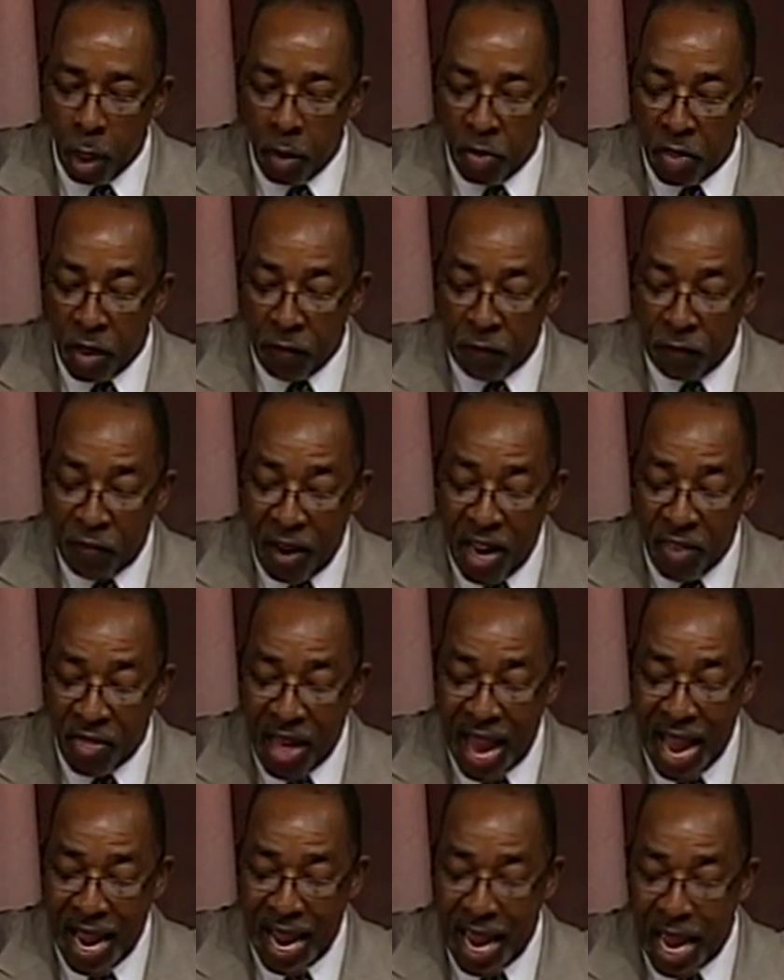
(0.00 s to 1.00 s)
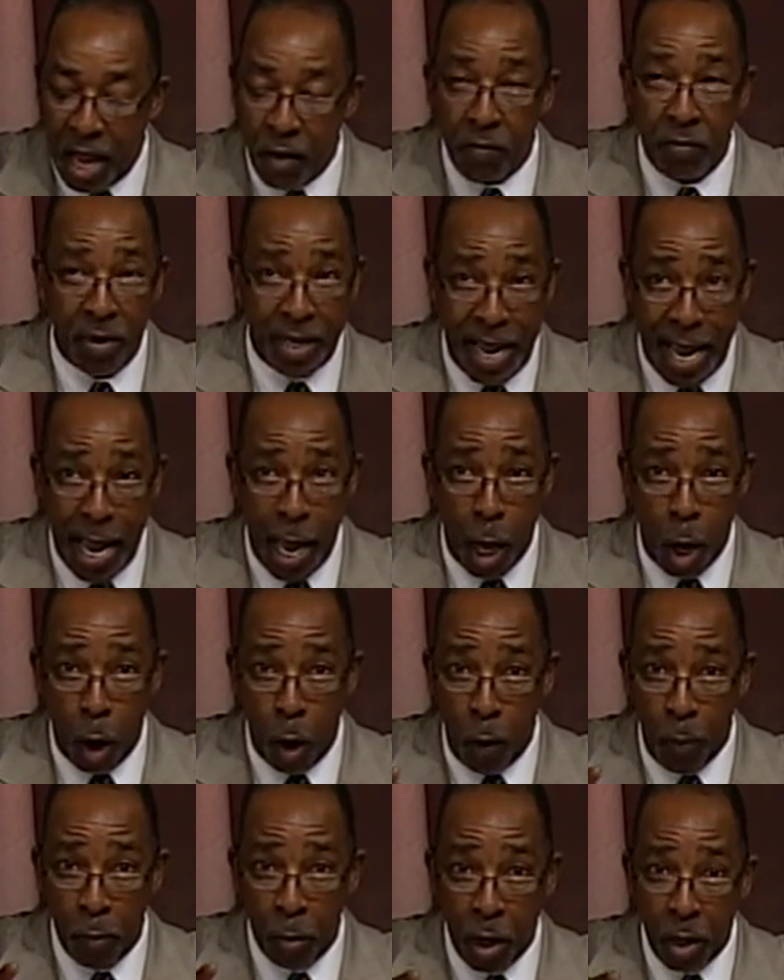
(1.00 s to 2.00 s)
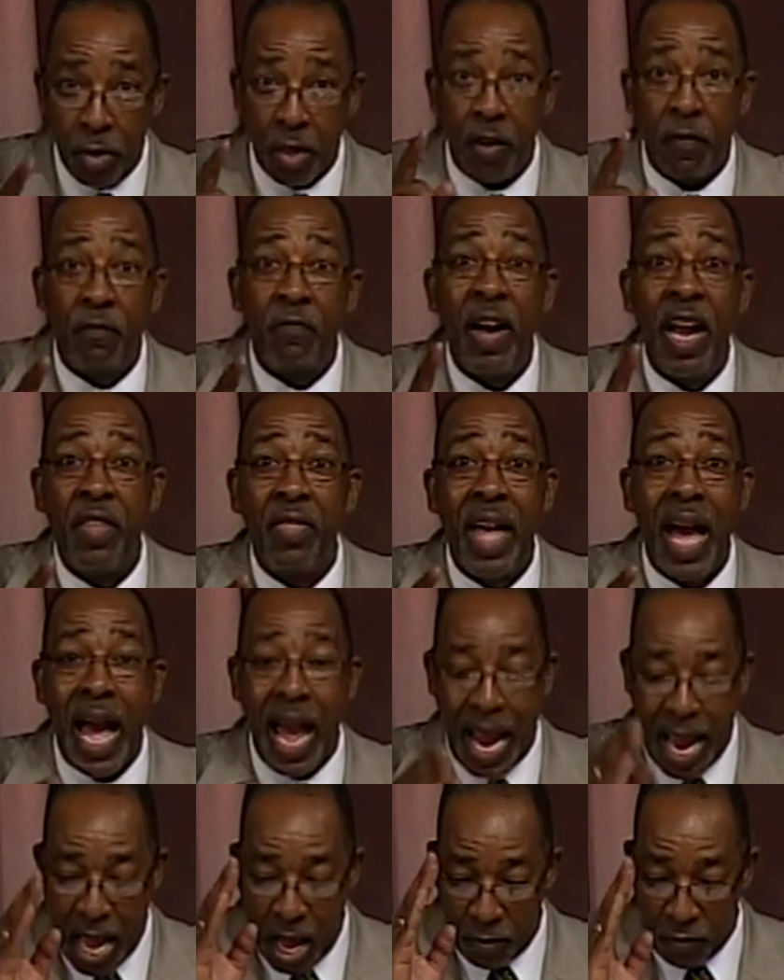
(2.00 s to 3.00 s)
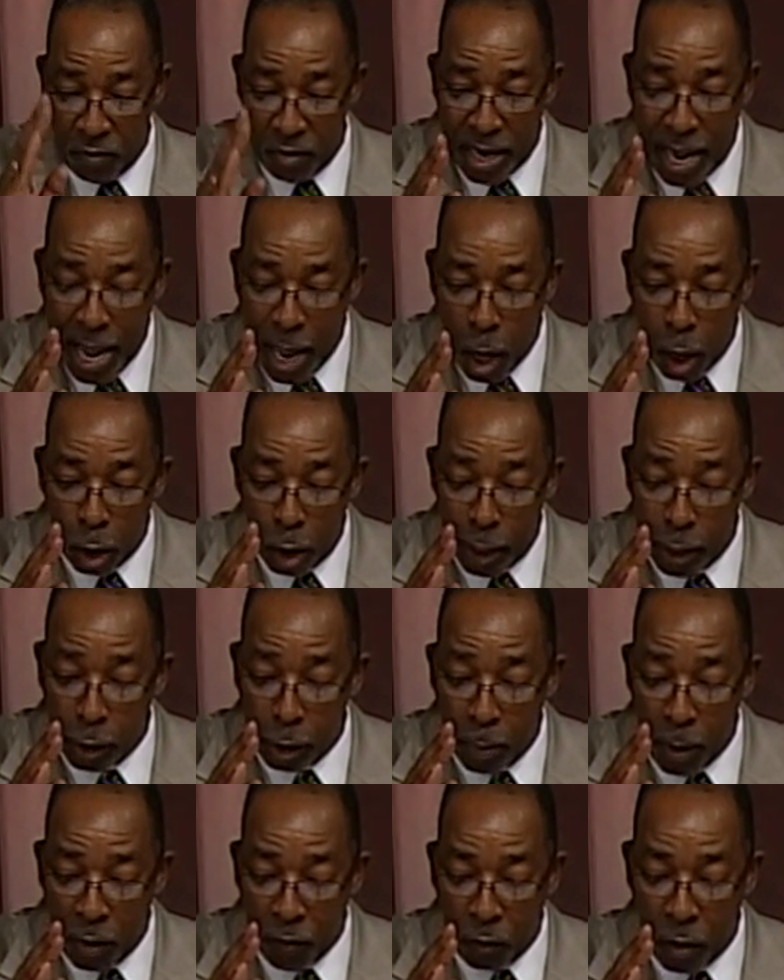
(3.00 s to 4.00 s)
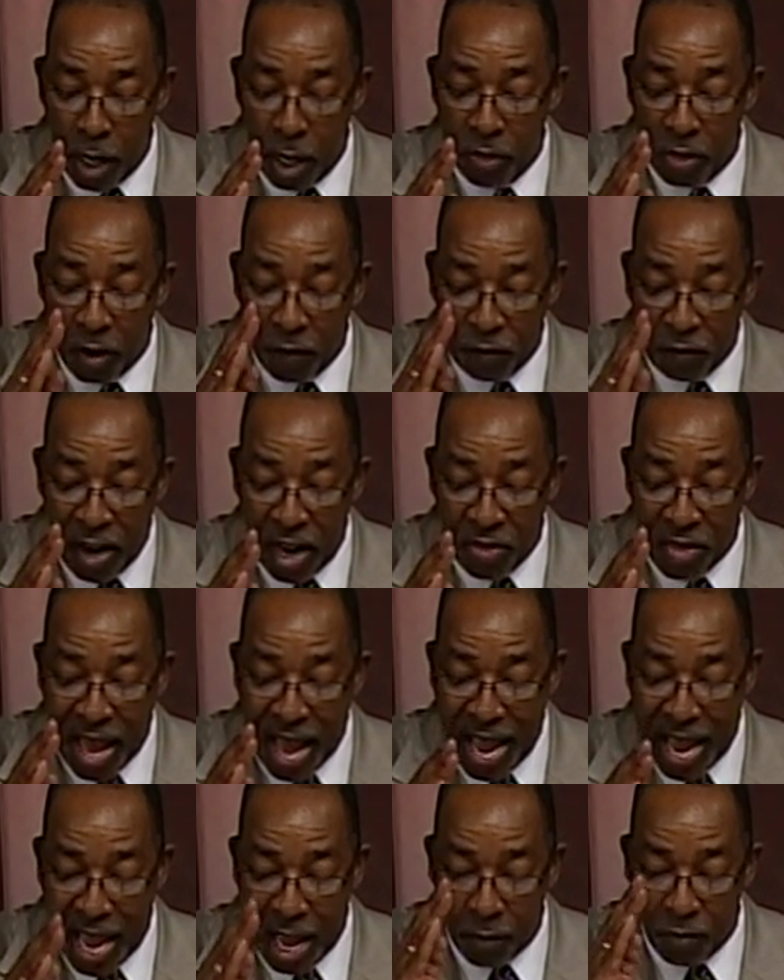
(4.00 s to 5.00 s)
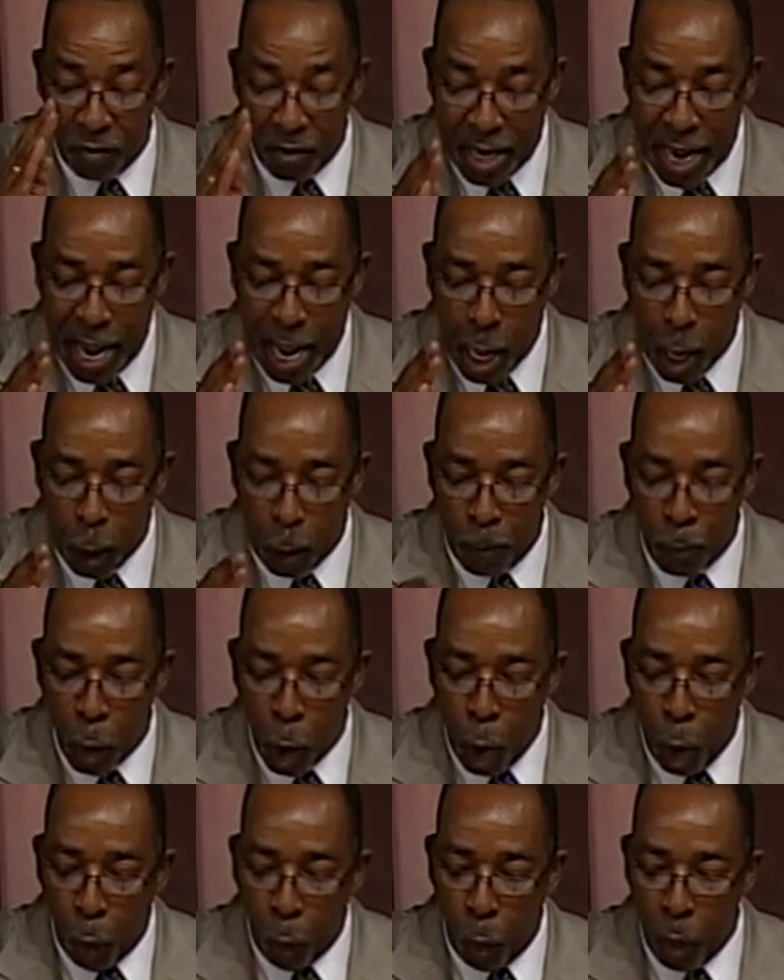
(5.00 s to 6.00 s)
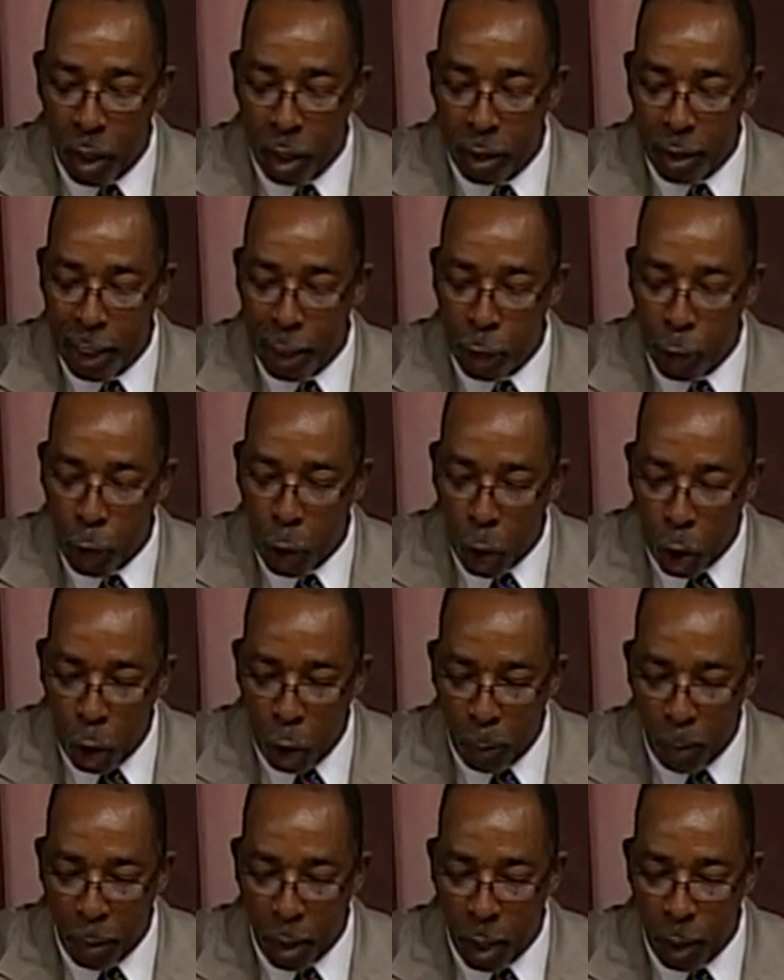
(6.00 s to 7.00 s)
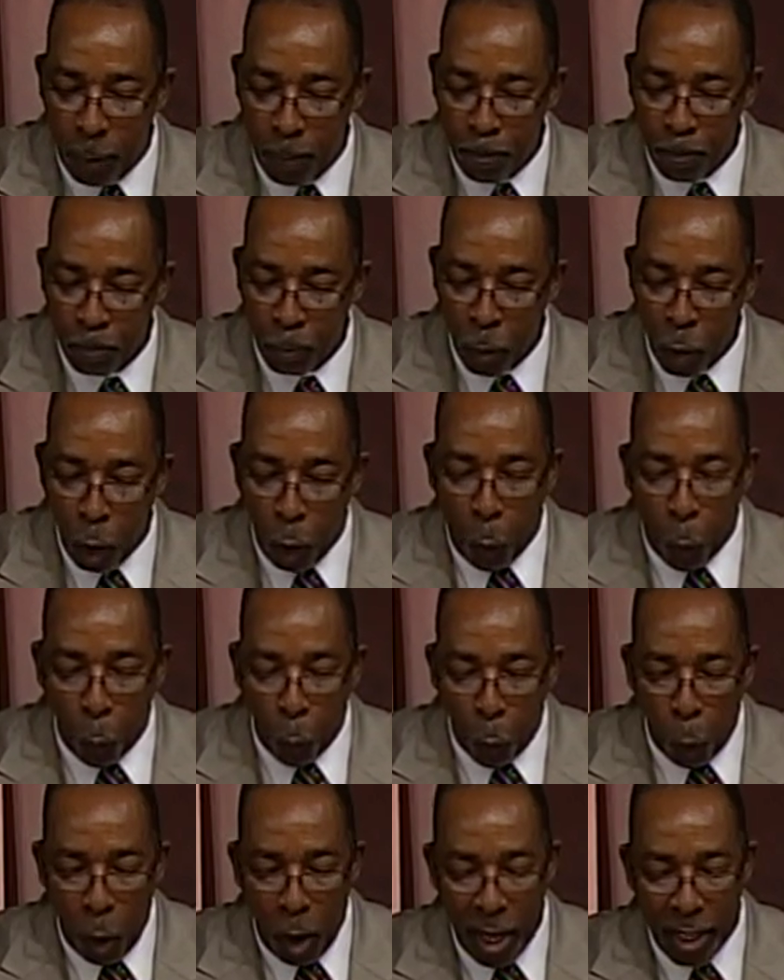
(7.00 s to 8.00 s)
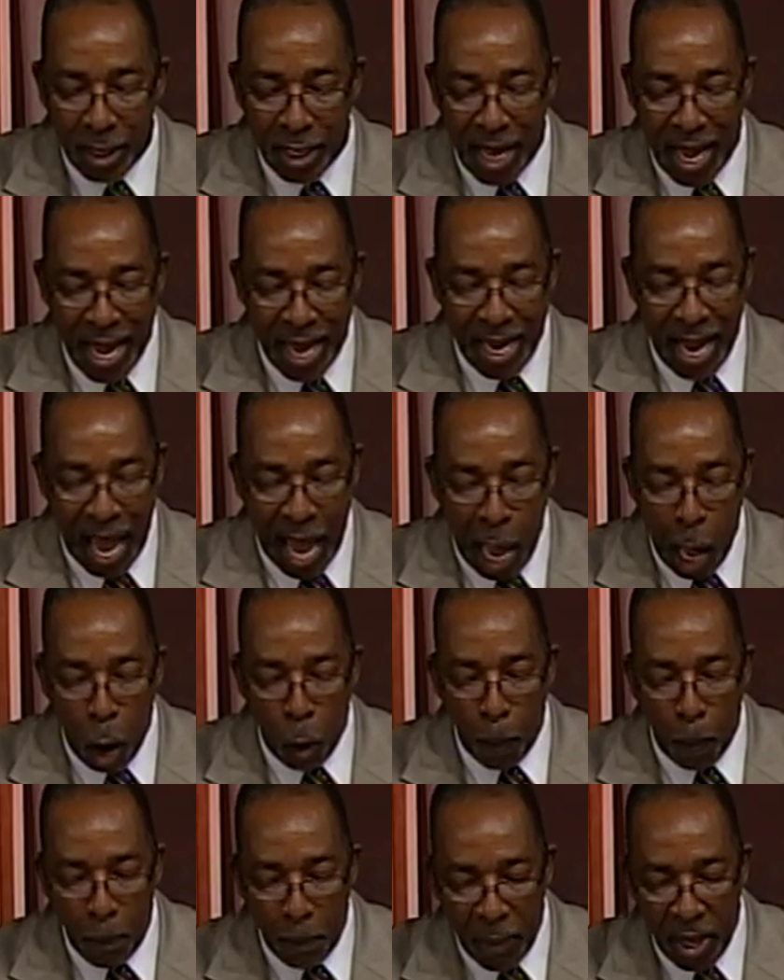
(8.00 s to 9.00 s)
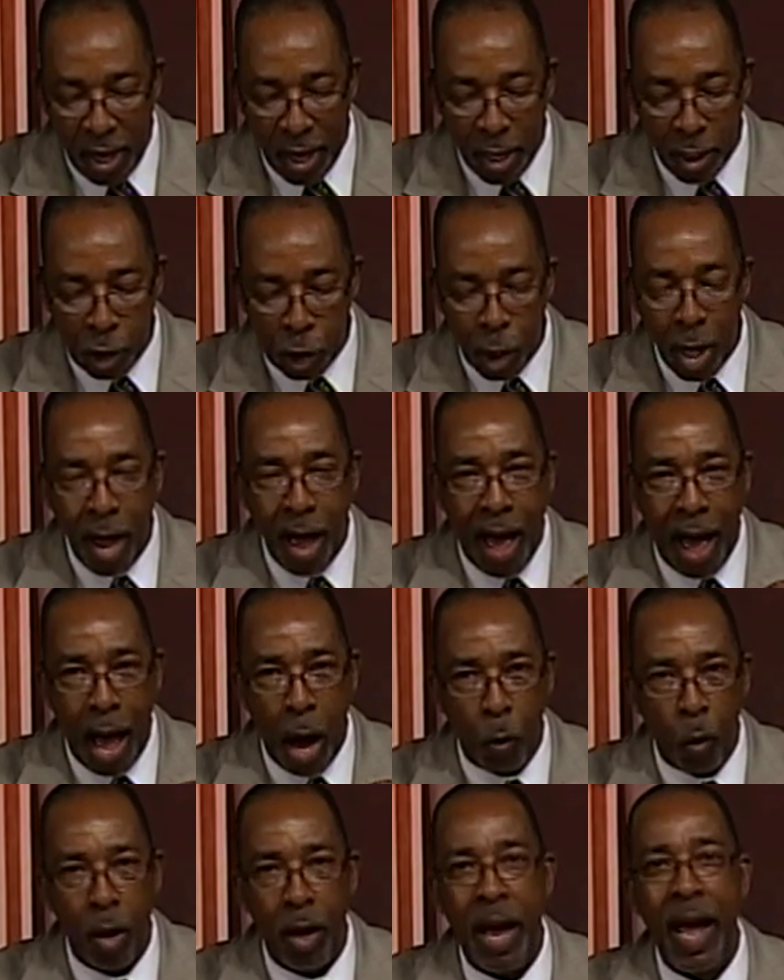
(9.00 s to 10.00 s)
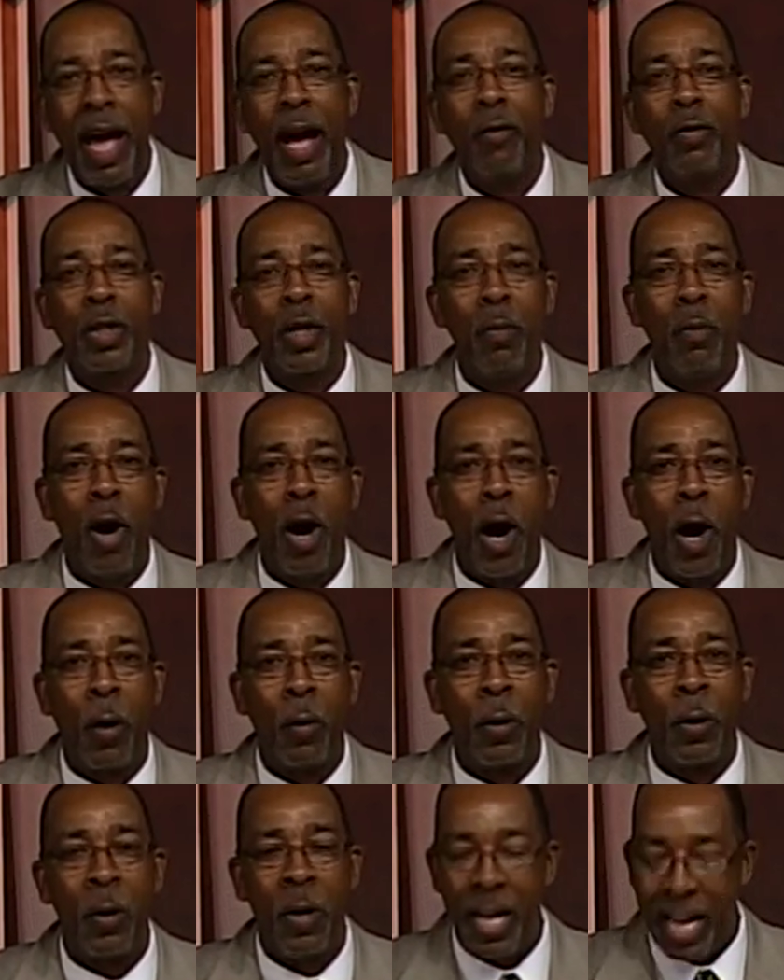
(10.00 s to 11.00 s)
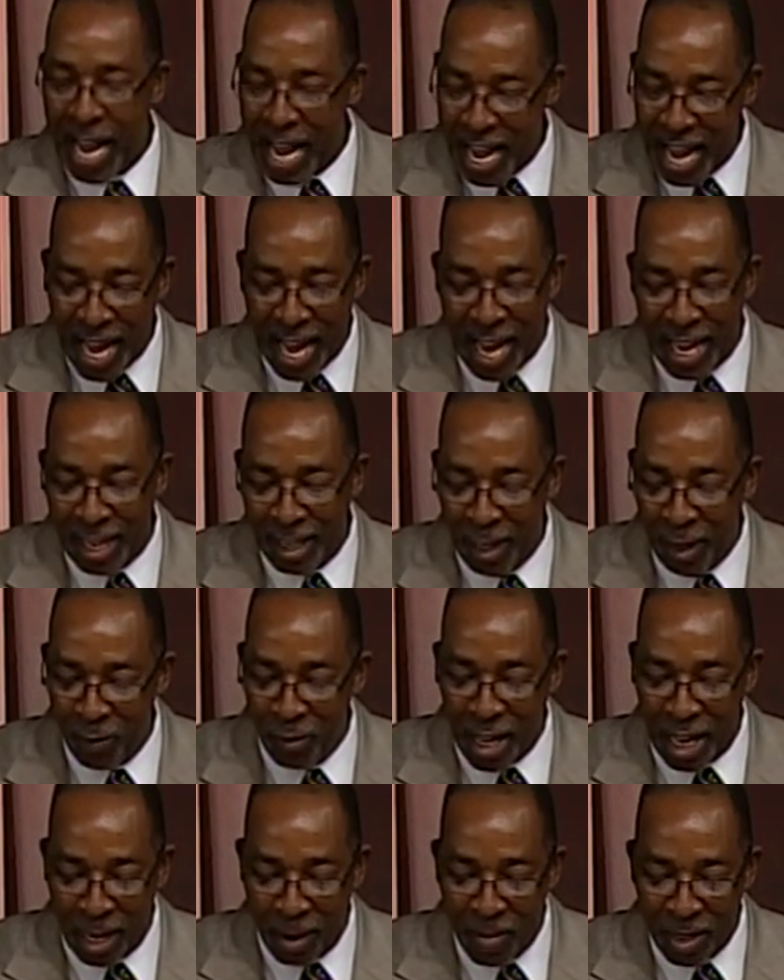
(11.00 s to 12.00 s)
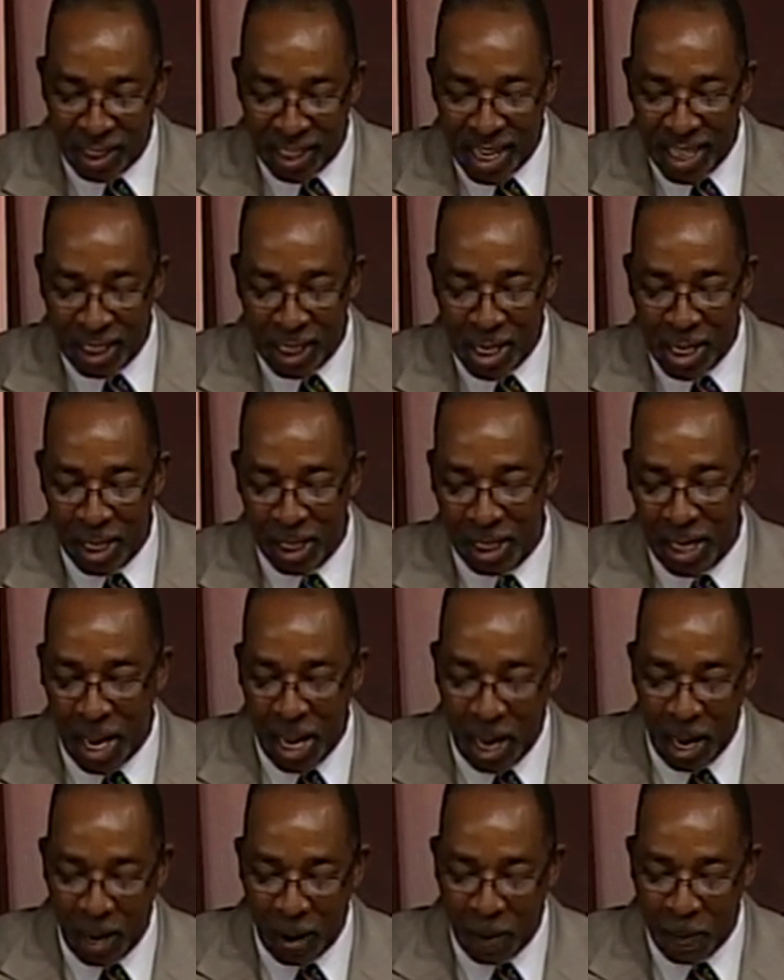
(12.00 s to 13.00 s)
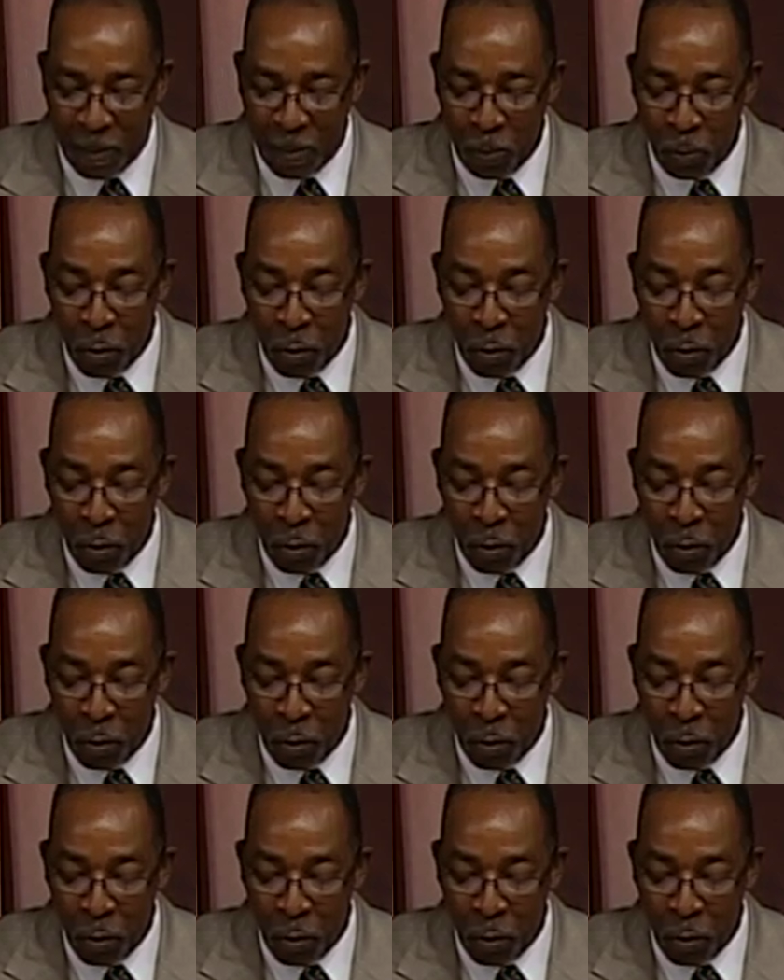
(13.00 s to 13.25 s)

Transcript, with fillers: the faith I have now, the faith I have now, listen, my friend, the faith I have now will determine what and how much I will have tomorrow. I, I, I, love that. Let me say it to you again.